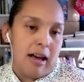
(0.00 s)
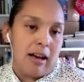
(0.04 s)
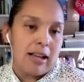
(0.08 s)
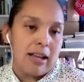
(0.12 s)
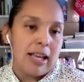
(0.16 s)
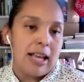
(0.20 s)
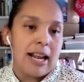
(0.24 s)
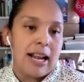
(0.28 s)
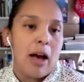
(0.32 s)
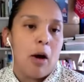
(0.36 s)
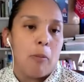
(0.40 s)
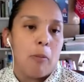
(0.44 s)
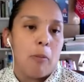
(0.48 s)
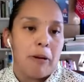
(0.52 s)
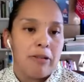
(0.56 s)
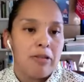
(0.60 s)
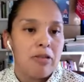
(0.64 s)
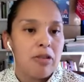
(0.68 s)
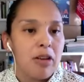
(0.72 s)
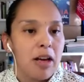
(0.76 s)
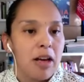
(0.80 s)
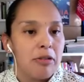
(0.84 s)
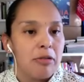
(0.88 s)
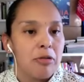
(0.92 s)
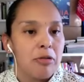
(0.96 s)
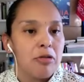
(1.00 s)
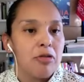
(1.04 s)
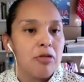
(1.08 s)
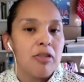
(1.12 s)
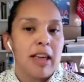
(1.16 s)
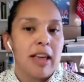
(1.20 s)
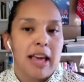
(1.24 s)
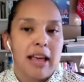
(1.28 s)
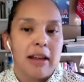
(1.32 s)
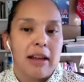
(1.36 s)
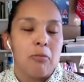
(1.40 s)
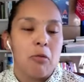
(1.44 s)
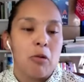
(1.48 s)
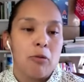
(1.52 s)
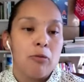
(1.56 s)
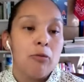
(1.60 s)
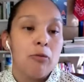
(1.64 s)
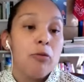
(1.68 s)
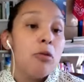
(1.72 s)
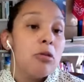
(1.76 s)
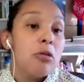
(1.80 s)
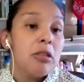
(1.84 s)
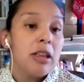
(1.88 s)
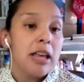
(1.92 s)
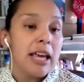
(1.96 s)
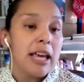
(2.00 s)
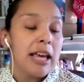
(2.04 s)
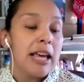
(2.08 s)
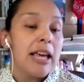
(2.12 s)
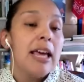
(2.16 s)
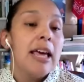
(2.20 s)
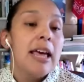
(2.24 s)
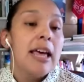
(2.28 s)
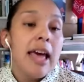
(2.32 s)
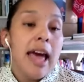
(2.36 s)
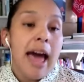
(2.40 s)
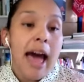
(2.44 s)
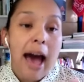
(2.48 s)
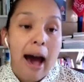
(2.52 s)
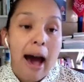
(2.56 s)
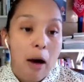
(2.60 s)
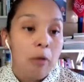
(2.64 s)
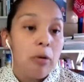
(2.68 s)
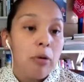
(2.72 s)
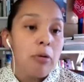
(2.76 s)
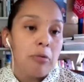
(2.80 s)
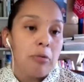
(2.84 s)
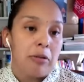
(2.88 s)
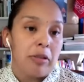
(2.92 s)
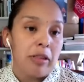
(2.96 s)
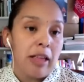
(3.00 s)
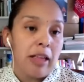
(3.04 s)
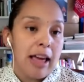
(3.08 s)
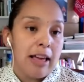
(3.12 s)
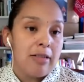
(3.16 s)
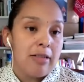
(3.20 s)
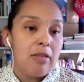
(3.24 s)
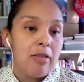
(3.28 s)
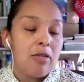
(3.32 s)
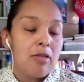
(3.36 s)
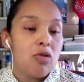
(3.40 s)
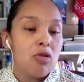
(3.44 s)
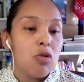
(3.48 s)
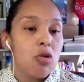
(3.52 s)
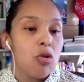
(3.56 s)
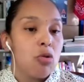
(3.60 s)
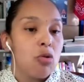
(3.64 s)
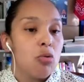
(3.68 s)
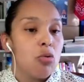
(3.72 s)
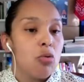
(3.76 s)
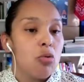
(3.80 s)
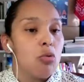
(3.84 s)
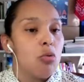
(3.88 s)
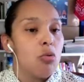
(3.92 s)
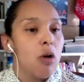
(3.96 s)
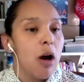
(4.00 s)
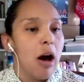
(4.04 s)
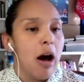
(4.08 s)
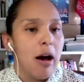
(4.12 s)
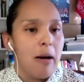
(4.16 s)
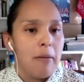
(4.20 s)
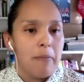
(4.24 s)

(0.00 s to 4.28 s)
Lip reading: can help us to understand more fully how it relates to